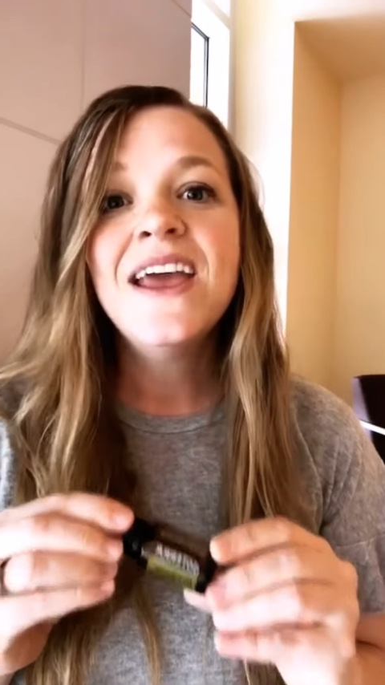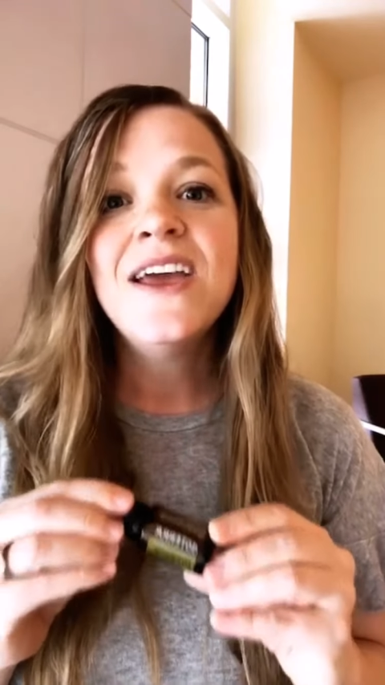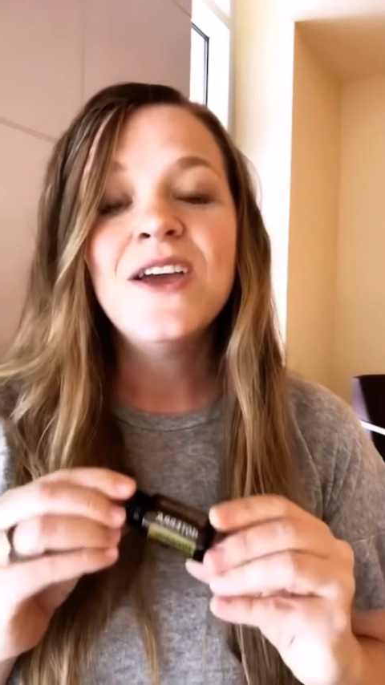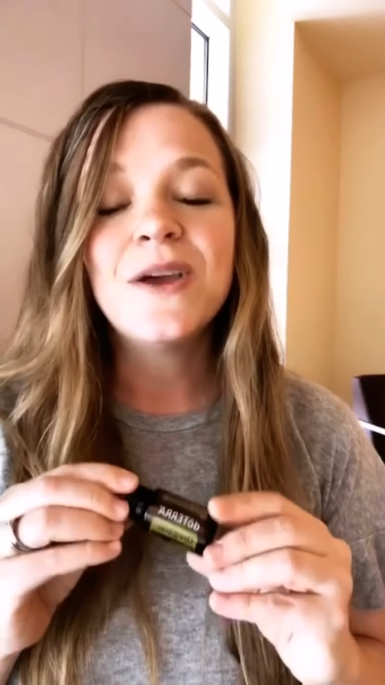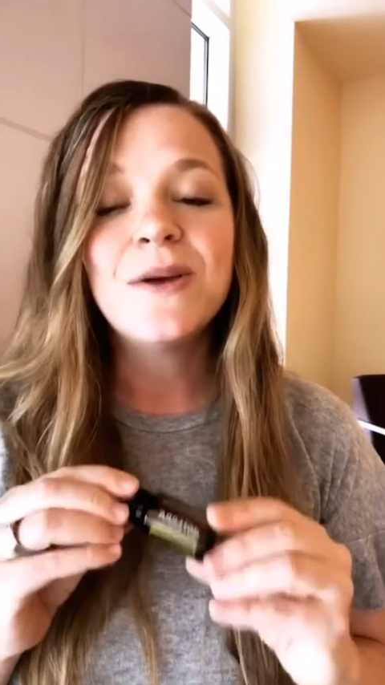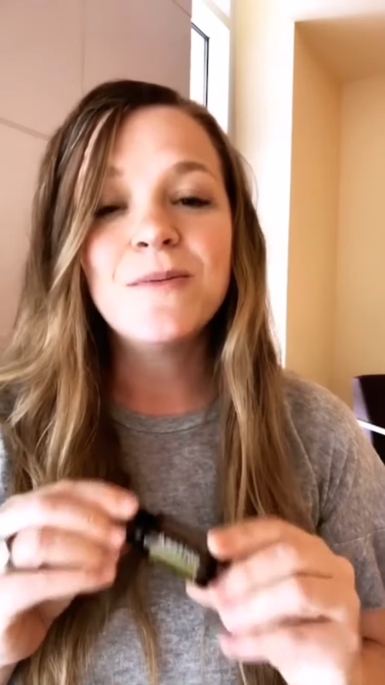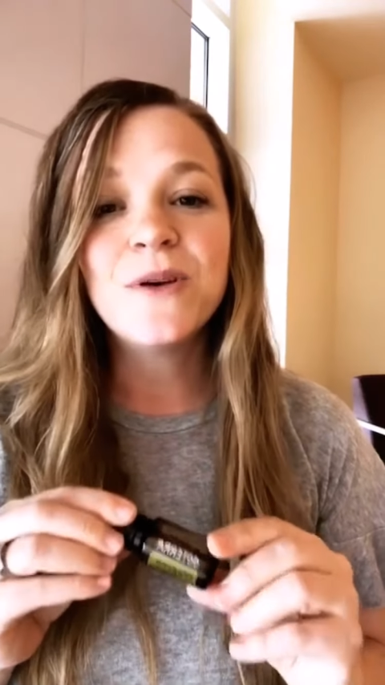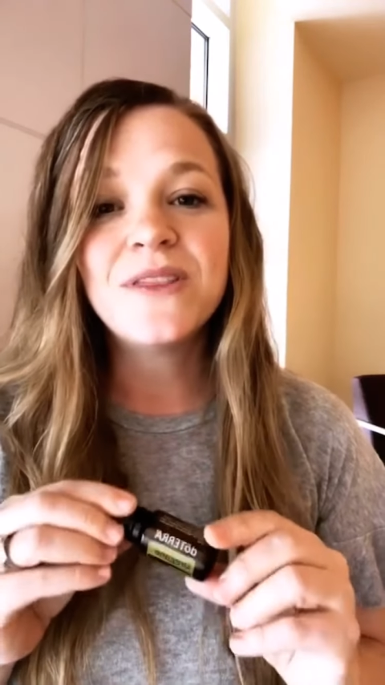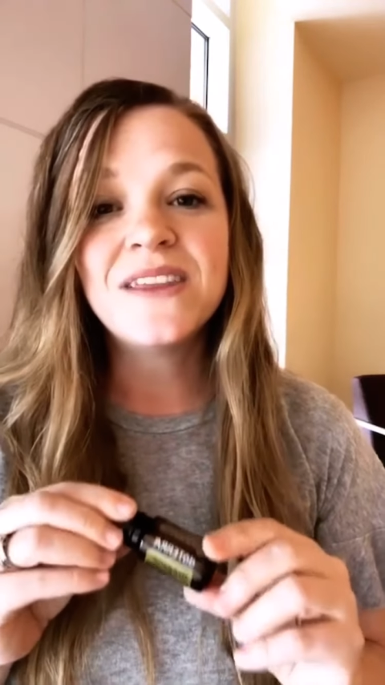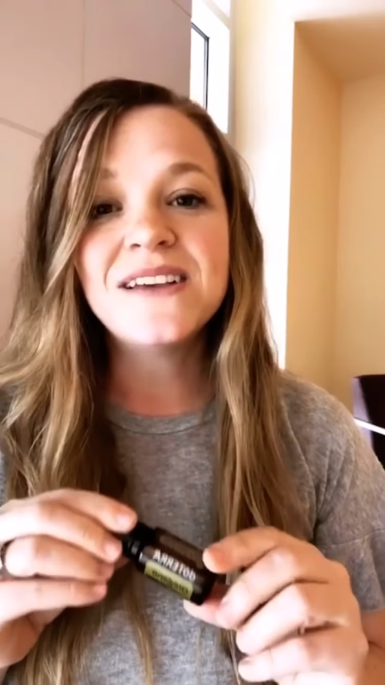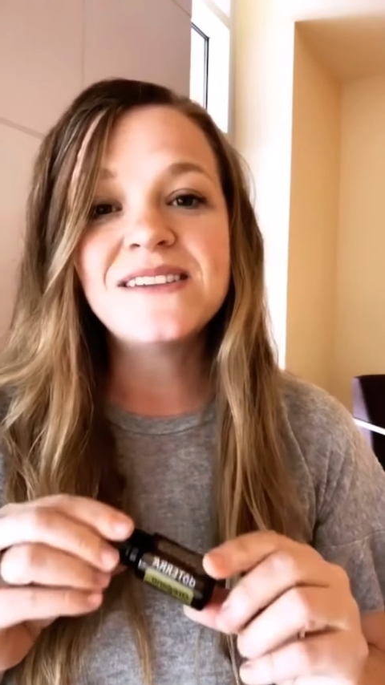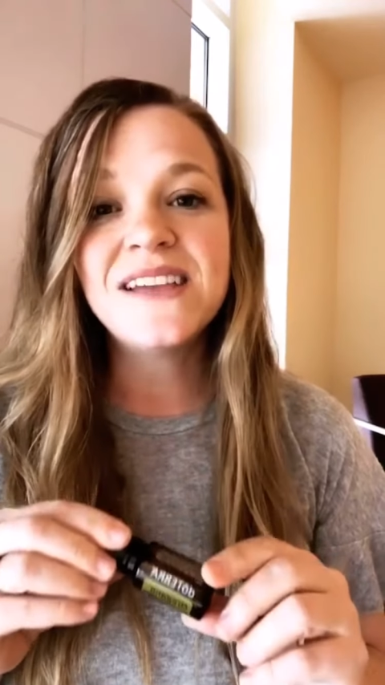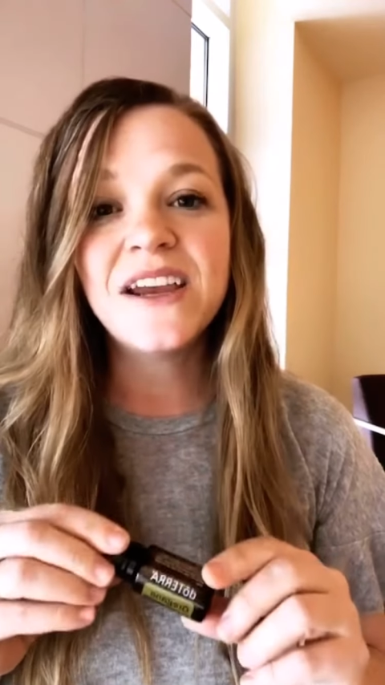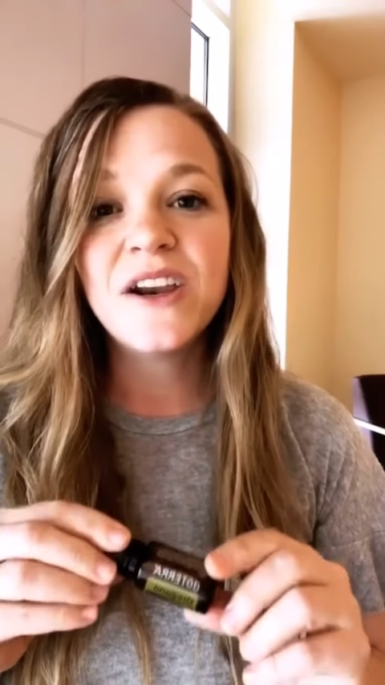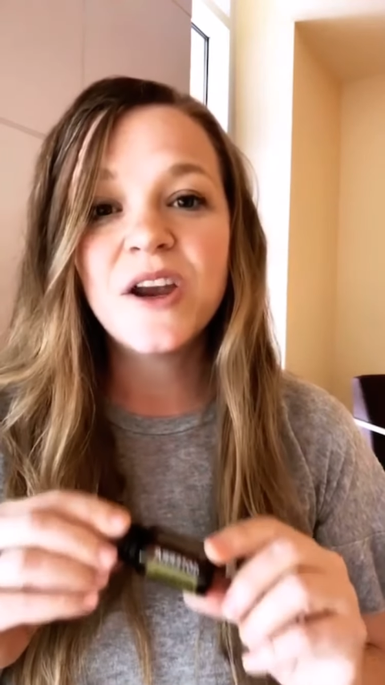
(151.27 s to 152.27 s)
You can put this
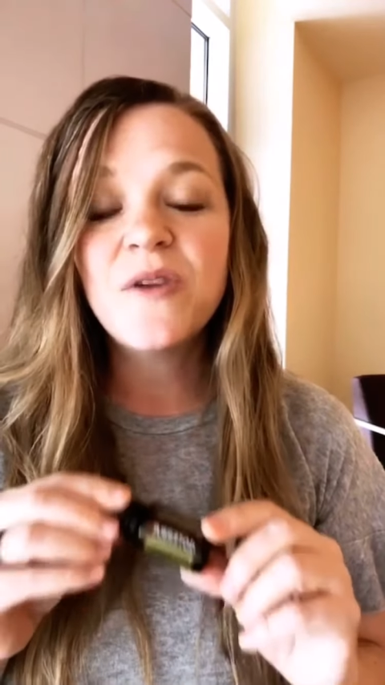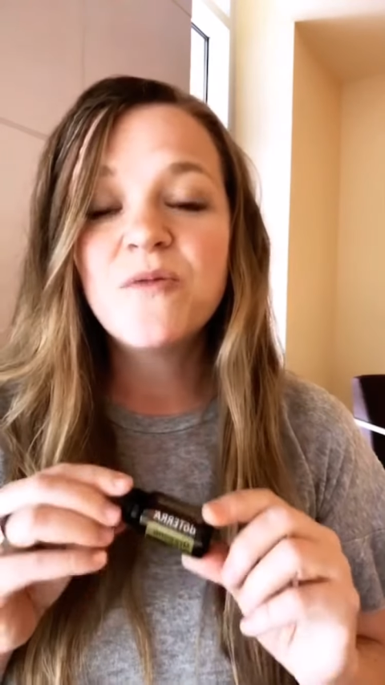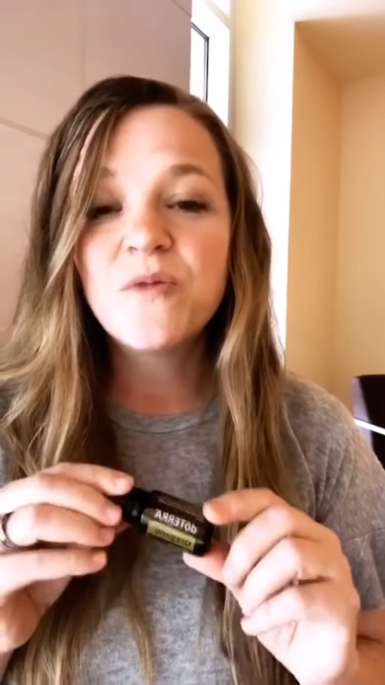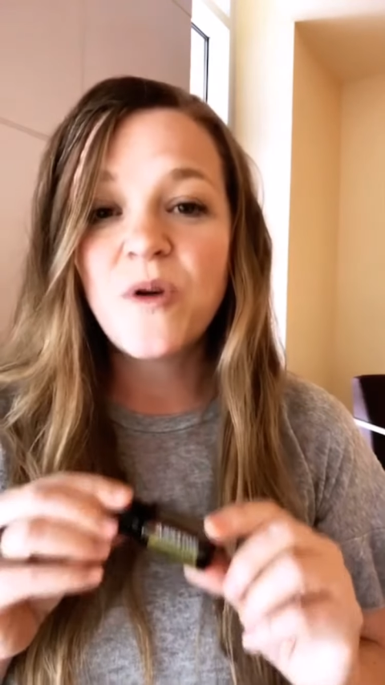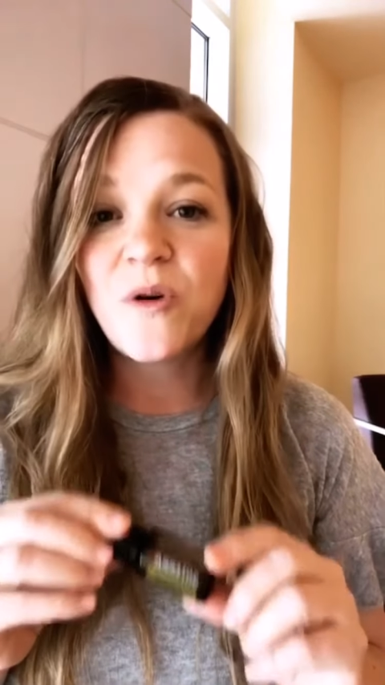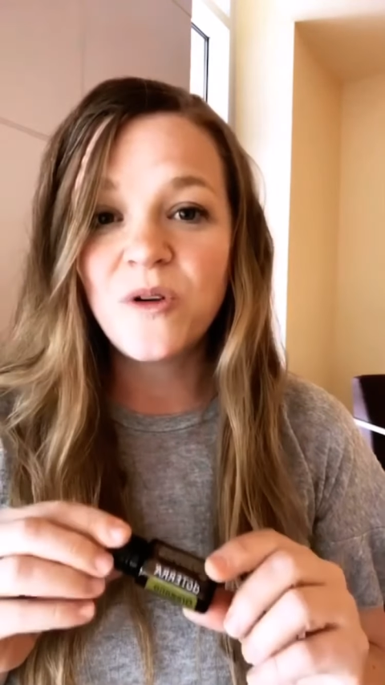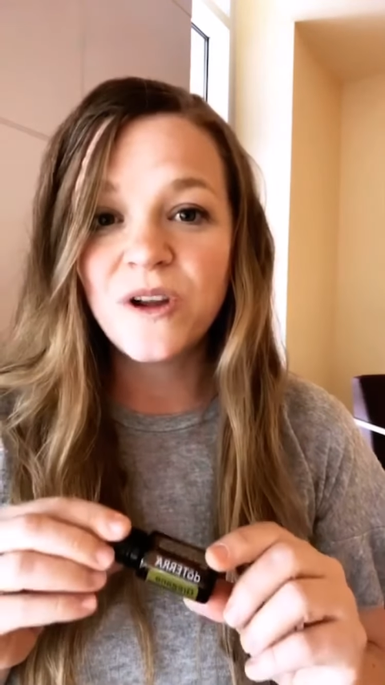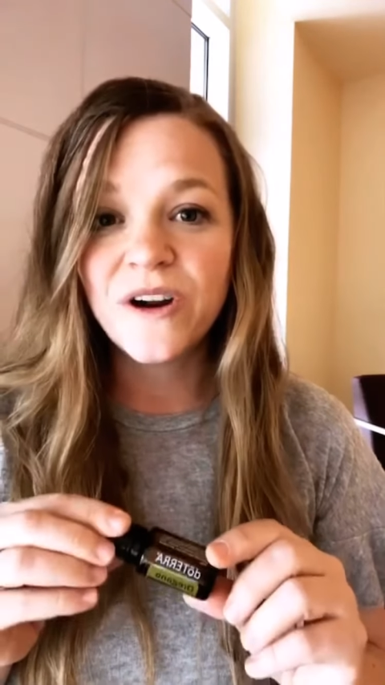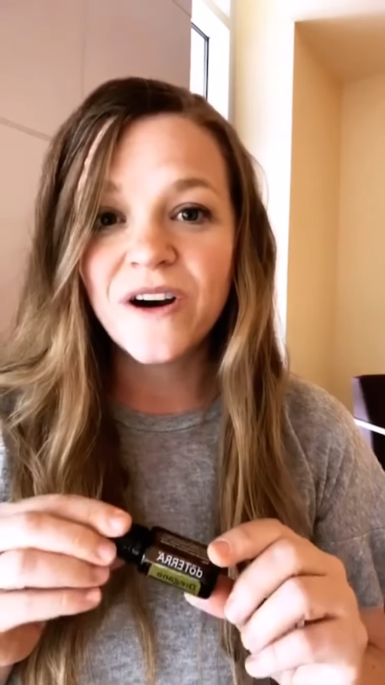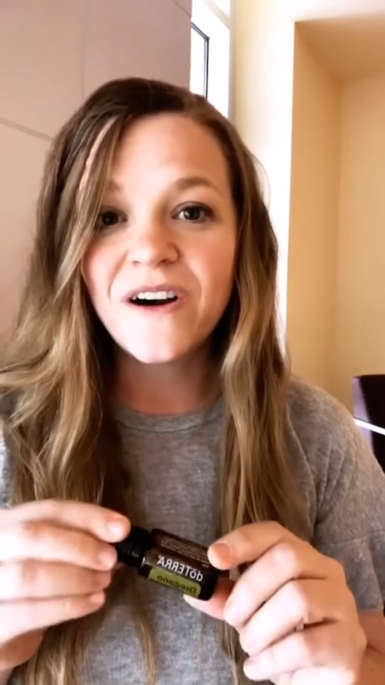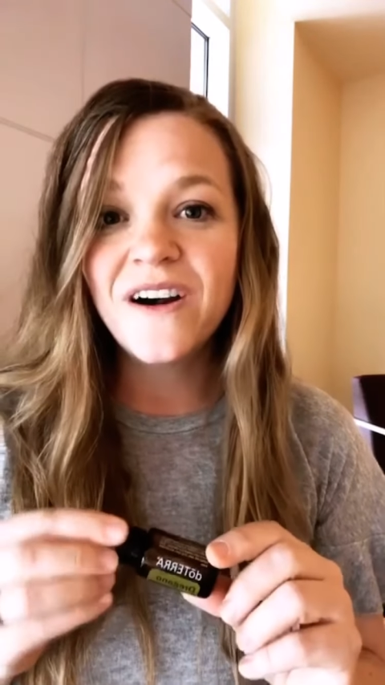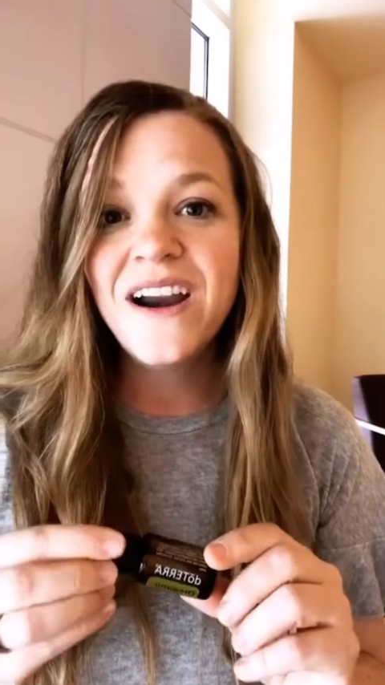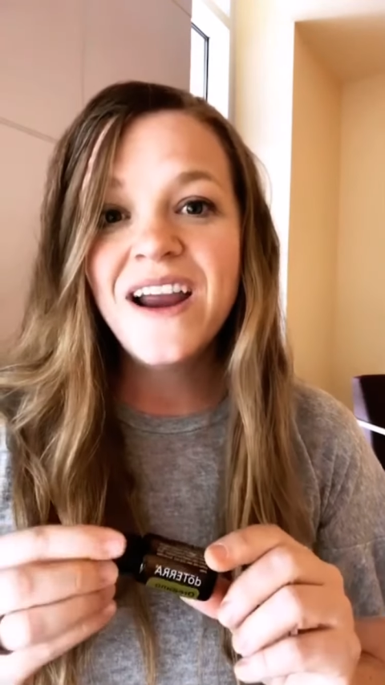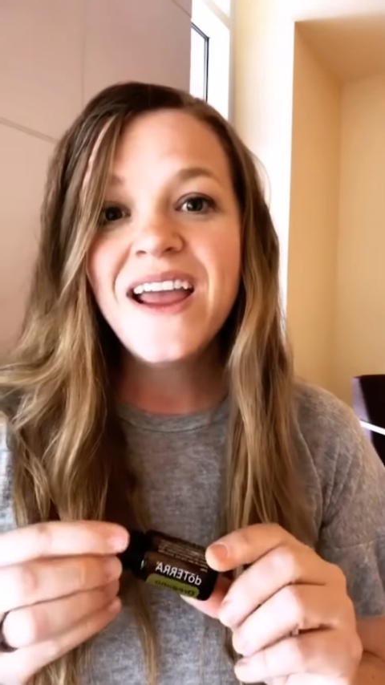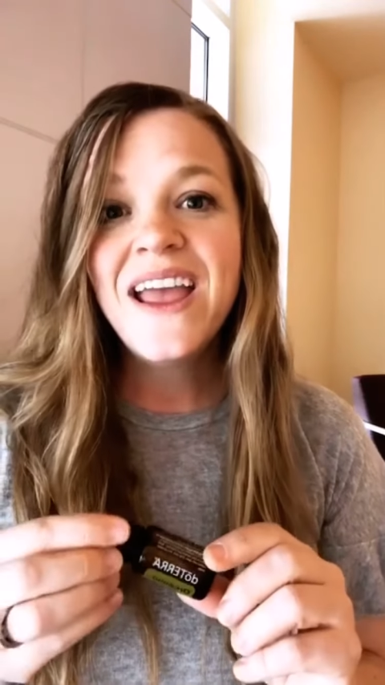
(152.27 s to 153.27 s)
in a roller